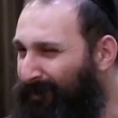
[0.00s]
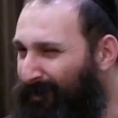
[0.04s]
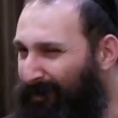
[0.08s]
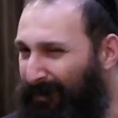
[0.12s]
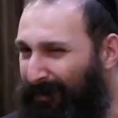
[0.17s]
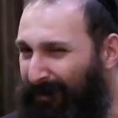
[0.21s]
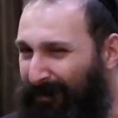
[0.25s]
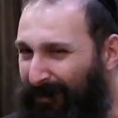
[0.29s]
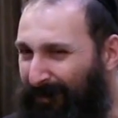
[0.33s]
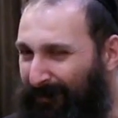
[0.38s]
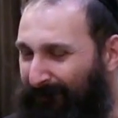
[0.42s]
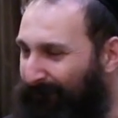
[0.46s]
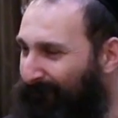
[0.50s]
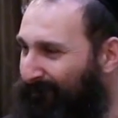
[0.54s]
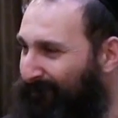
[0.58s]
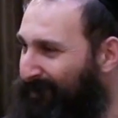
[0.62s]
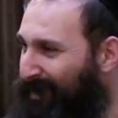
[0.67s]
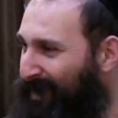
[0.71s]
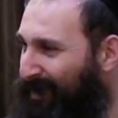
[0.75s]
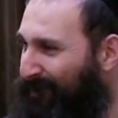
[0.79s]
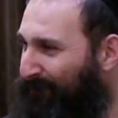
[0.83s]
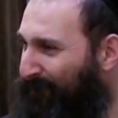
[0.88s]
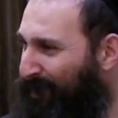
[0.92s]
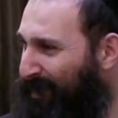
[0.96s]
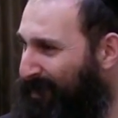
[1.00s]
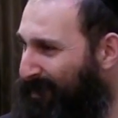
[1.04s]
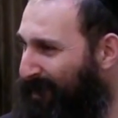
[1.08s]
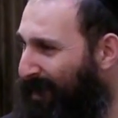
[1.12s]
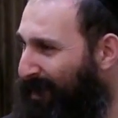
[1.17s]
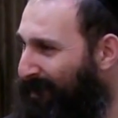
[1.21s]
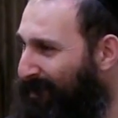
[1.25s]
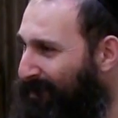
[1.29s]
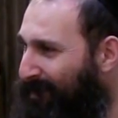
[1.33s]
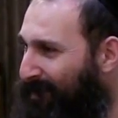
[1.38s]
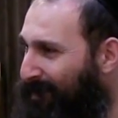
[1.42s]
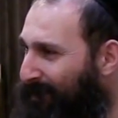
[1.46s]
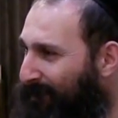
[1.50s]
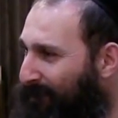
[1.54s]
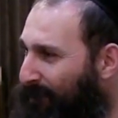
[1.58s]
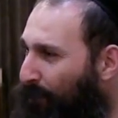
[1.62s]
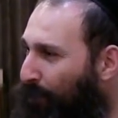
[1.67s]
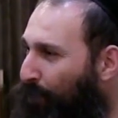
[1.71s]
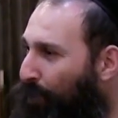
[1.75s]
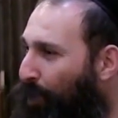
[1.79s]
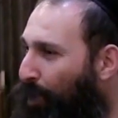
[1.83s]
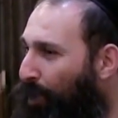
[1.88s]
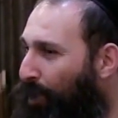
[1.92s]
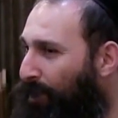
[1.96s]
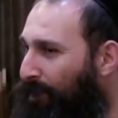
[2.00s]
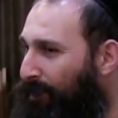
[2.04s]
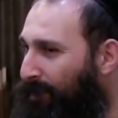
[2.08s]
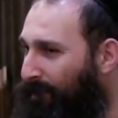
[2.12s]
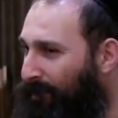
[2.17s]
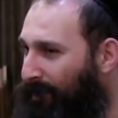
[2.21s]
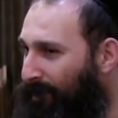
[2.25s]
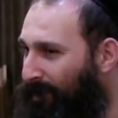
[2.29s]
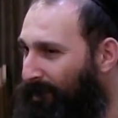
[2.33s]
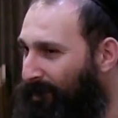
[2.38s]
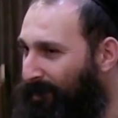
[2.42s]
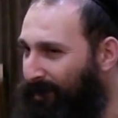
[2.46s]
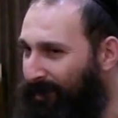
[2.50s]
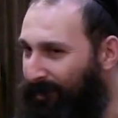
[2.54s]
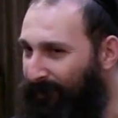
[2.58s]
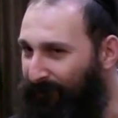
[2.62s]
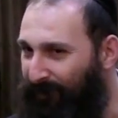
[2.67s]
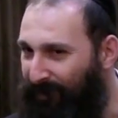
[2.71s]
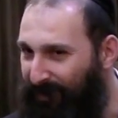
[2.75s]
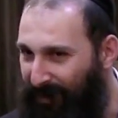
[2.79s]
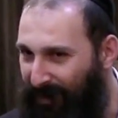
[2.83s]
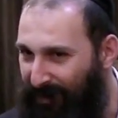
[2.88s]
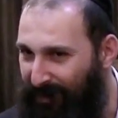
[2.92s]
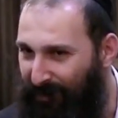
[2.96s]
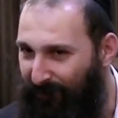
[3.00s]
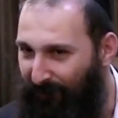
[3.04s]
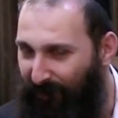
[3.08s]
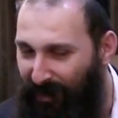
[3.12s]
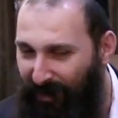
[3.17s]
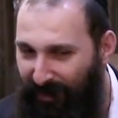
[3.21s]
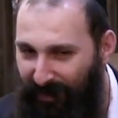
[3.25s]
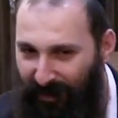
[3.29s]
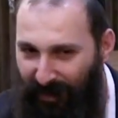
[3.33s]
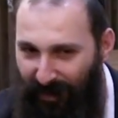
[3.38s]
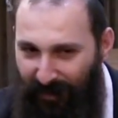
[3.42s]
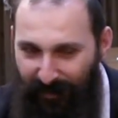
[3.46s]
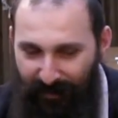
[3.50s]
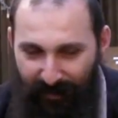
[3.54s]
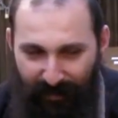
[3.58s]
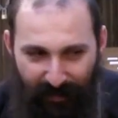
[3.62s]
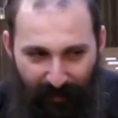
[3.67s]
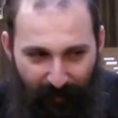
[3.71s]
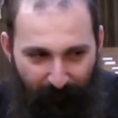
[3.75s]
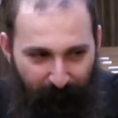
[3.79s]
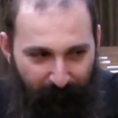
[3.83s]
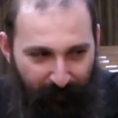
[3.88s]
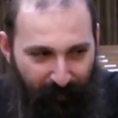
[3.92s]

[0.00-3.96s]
Uh, it doesn't make sense. The, the word even doesn't make sense.